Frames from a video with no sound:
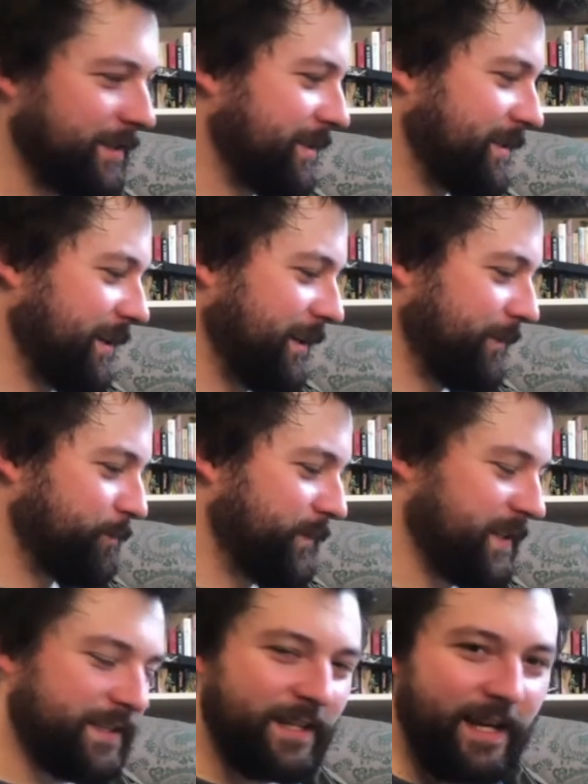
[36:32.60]
a
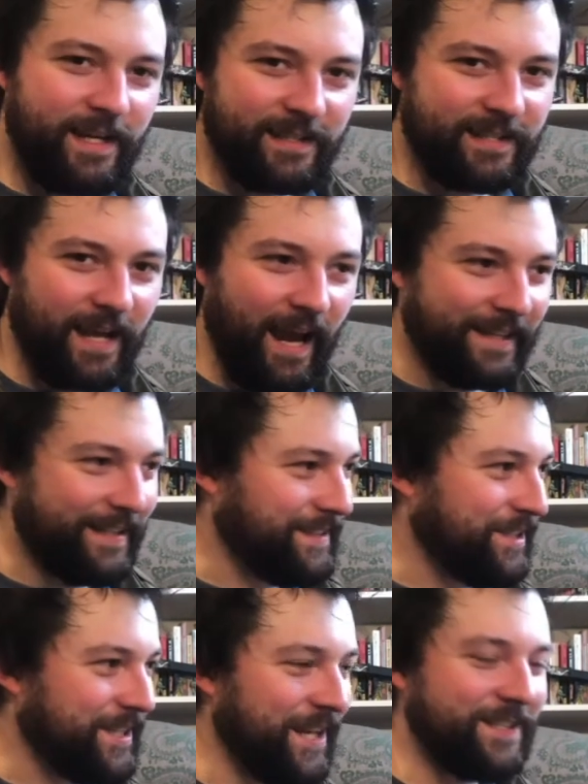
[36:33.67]
sneak attack.
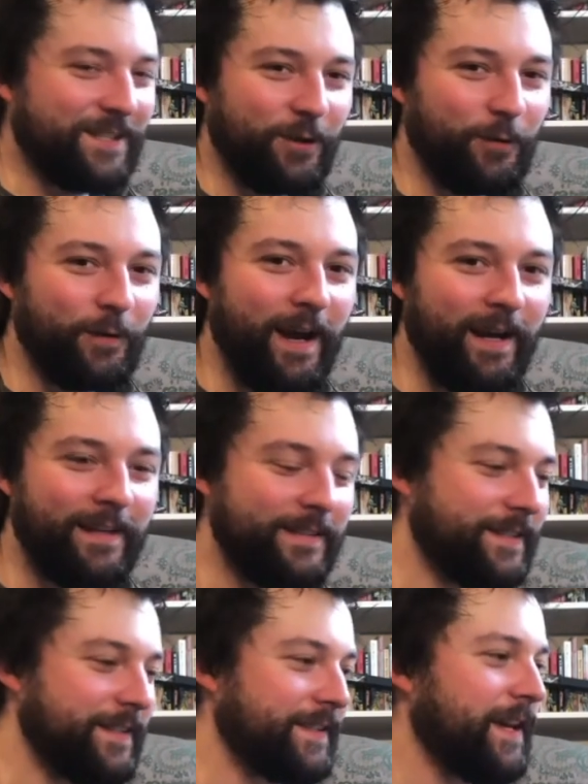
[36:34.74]
It's just a raid. It's
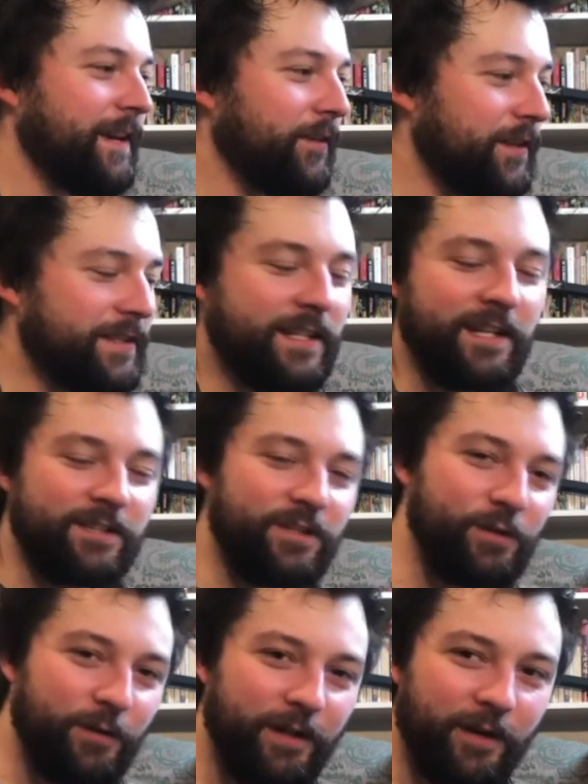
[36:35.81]
just, let's get
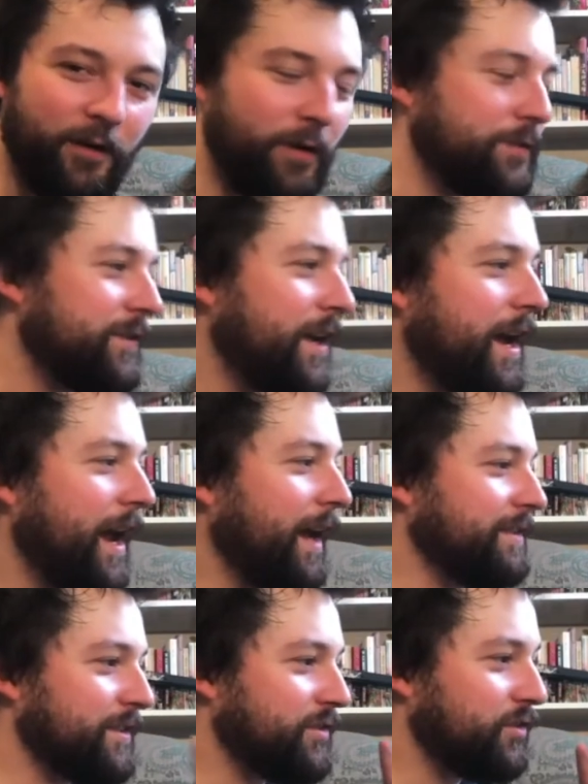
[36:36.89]
two heroes and
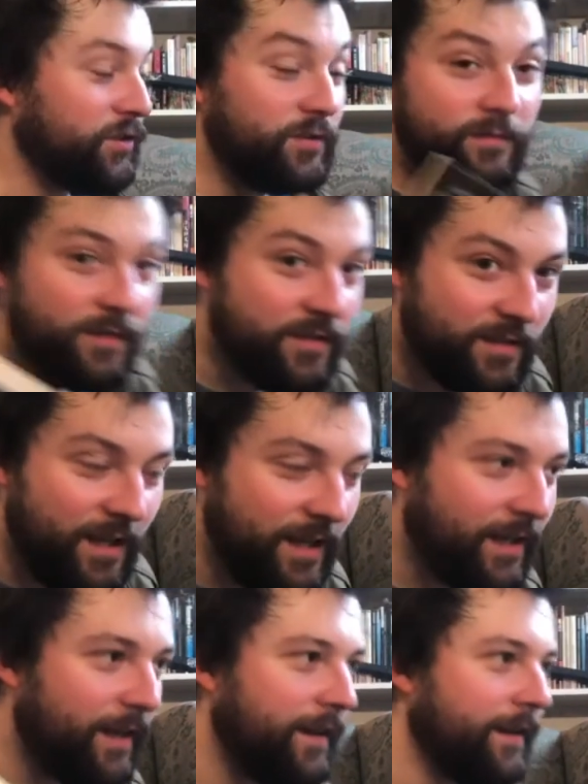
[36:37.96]
just sneak
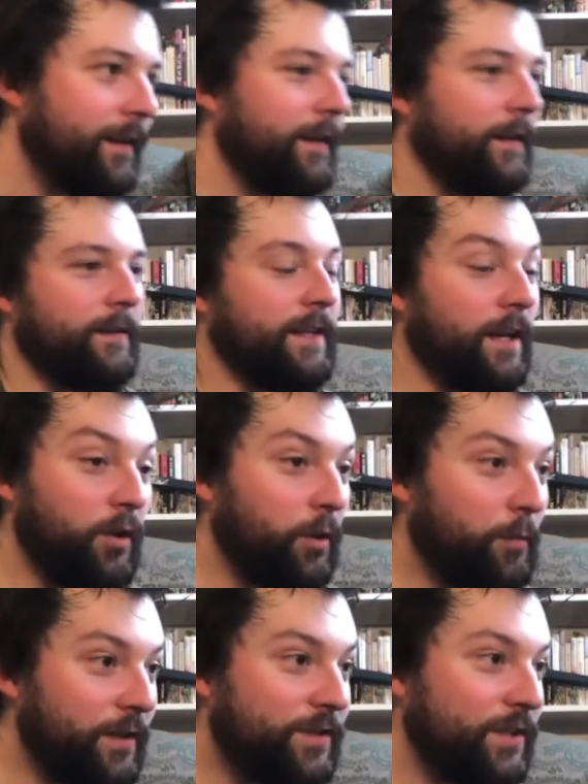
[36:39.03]
in, kill a
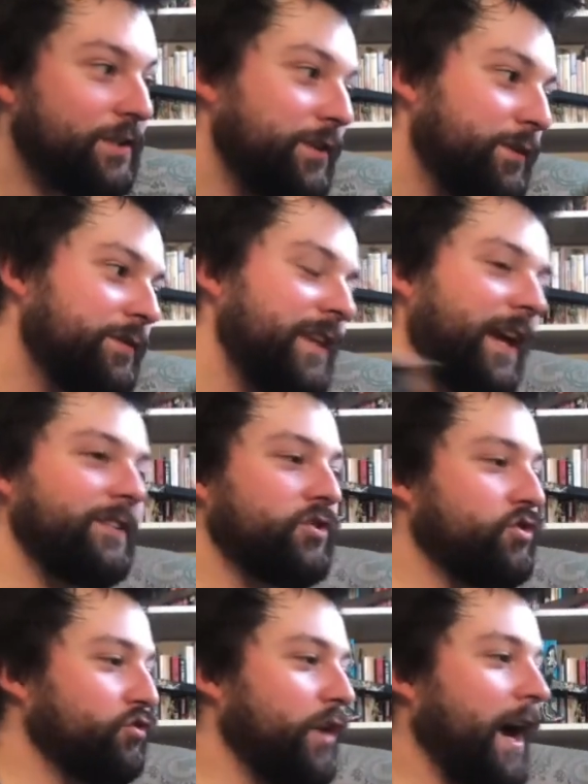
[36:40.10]
bunch of dudes, and
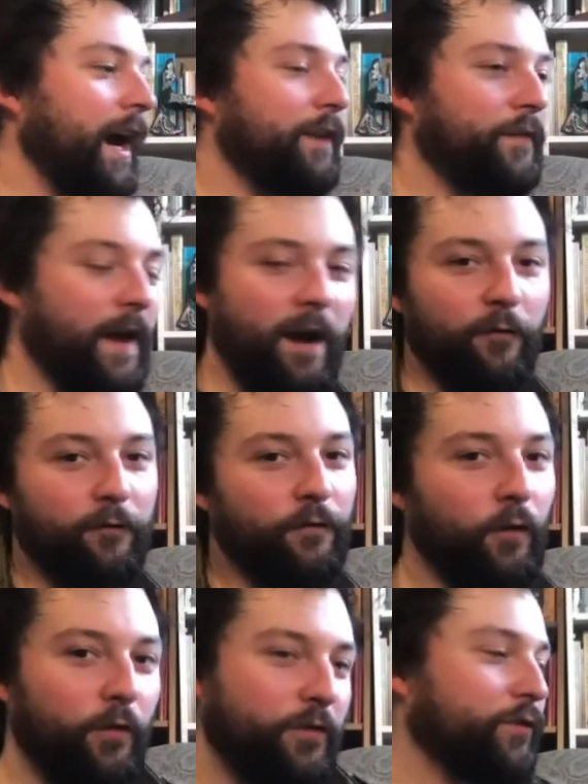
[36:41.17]
drive out
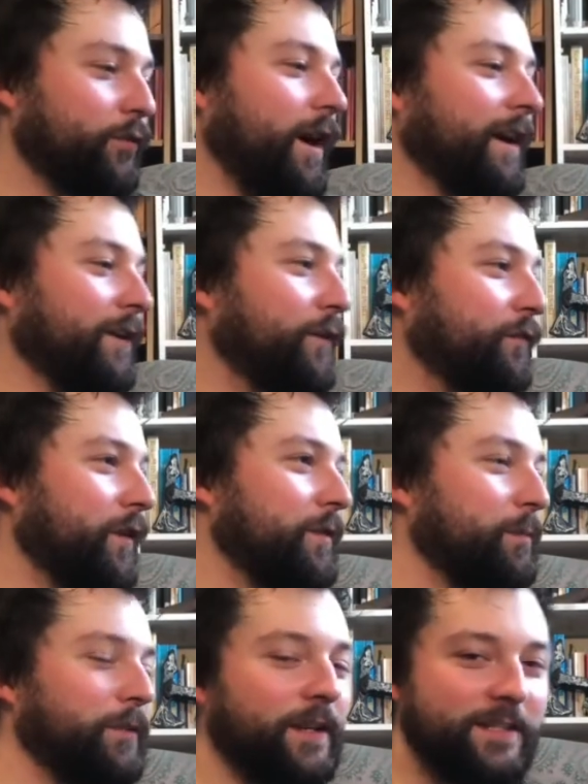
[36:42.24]
full throttle from the
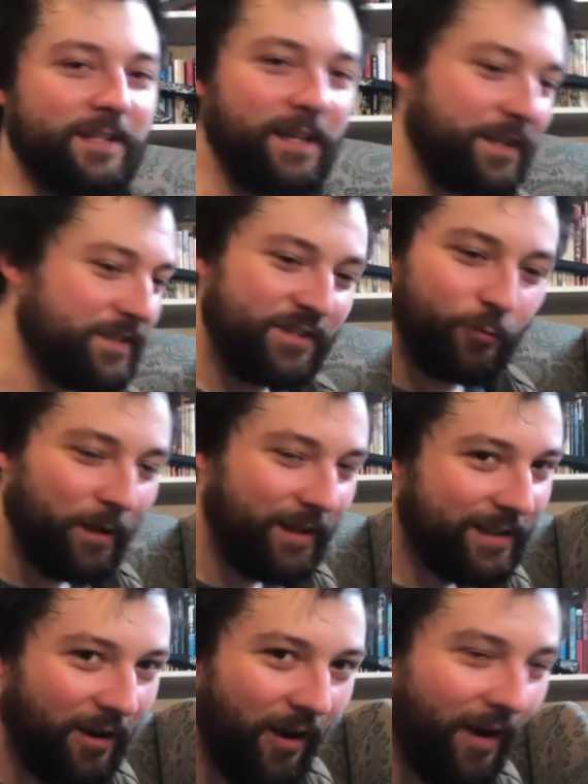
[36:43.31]
place in a sweet
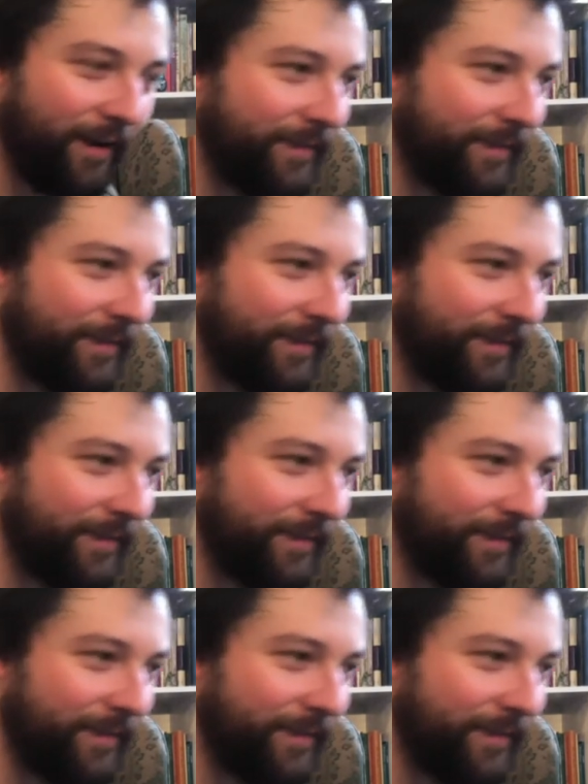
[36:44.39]
car.